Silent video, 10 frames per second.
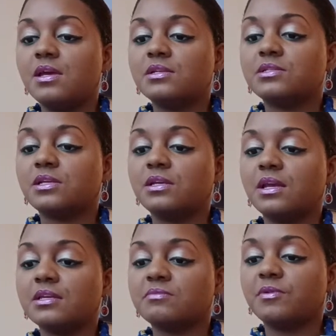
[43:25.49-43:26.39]
She
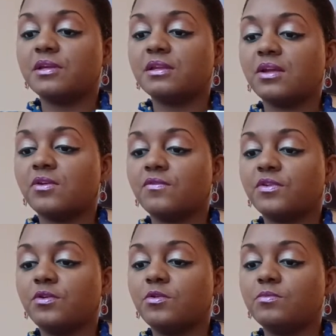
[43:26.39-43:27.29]
has been
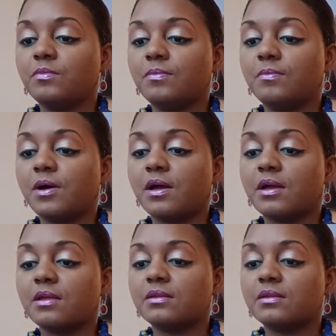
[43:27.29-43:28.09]
interviewed by